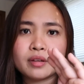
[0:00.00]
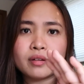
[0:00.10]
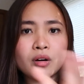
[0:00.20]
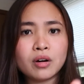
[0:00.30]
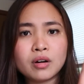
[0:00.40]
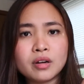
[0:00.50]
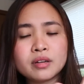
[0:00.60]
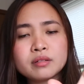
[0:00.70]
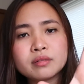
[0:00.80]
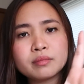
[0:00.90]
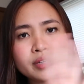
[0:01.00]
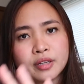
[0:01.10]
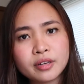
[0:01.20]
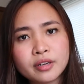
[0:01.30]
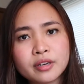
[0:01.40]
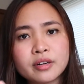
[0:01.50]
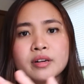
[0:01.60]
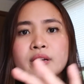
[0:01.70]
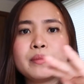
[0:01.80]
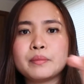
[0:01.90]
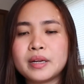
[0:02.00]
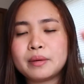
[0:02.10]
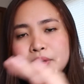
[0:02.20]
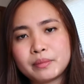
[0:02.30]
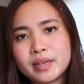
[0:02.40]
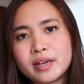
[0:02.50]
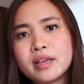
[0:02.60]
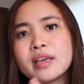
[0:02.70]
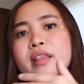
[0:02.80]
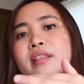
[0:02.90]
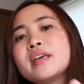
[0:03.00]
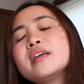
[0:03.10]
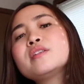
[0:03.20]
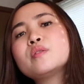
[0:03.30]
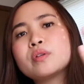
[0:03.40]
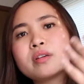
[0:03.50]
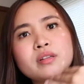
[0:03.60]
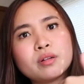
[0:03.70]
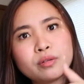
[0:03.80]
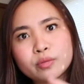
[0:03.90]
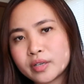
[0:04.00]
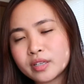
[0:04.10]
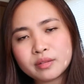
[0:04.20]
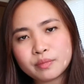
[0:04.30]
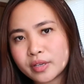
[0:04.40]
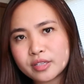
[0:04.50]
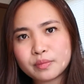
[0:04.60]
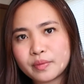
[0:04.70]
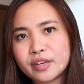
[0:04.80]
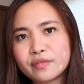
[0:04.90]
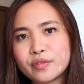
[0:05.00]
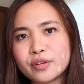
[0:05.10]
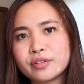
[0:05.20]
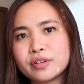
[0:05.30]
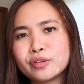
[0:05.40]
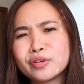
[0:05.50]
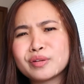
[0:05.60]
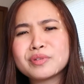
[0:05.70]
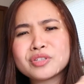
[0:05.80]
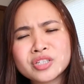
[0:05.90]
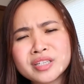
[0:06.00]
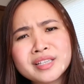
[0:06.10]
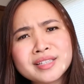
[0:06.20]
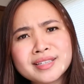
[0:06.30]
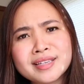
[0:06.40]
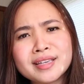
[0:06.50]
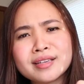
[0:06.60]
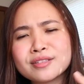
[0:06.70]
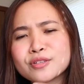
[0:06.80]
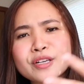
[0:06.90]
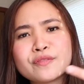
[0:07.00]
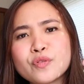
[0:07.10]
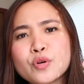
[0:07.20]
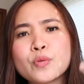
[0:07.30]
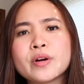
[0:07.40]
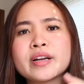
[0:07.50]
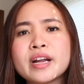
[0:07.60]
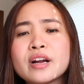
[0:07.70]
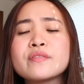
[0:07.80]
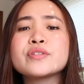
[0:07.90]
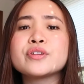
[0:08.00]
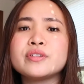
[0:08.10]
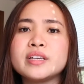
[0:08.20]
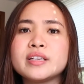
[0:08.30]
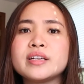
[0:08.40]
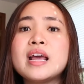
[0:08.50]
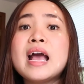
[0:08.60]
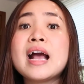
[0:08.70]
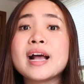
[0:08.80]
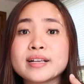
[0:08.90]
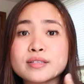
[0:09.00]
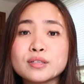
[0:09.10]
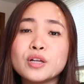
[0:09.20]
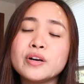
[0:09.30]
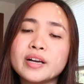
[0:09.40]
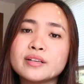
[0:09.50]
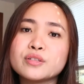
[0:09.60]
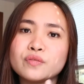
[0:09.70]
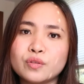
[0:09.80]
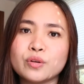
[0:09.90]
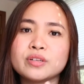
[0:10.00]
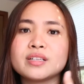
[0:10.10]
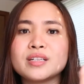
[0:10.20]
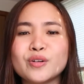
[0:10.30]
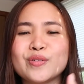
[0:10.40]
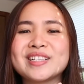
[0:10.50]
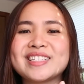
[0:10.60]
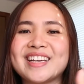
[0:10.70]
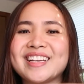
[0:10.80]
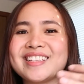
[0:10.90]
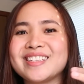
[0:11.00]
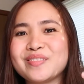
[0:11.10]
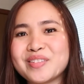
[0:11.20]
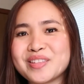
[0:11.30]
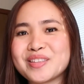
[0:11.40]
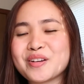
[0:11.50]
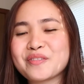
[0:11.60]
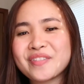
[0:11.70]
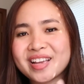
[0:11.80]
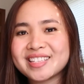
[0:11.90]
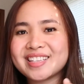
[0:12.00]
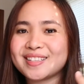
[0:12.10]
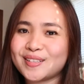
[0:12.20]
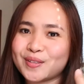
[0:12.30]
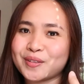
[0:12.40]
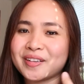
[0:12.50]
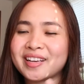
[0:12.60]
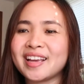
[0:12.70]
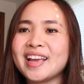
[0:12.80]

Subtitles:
on here, blah blah blah, and then you can already explain further. You can be cheesy, straightforward, however you need it, as long as of course it coincides with your fiancé story,